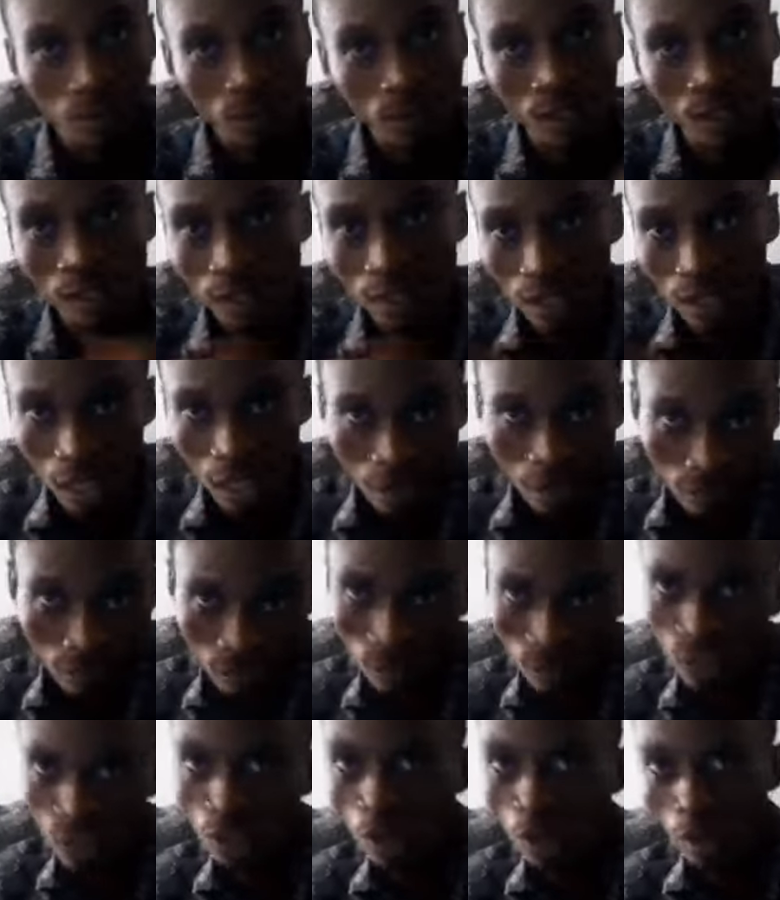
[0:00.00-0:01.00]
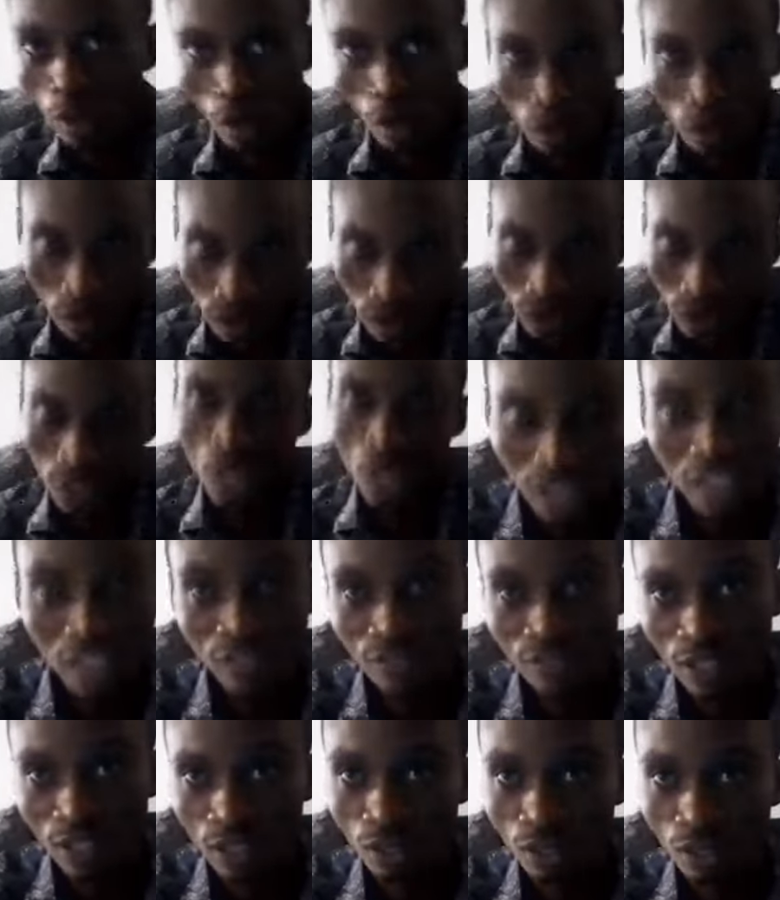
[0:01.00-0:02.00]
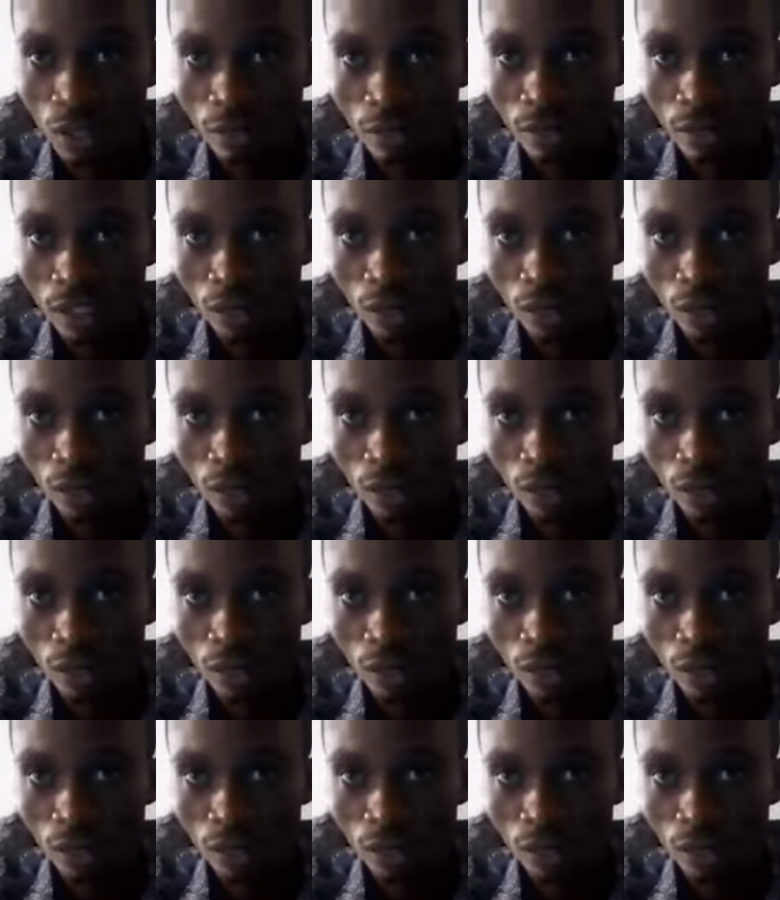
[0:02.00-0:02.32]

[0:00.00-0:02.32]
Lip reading: with 7th chords. This video,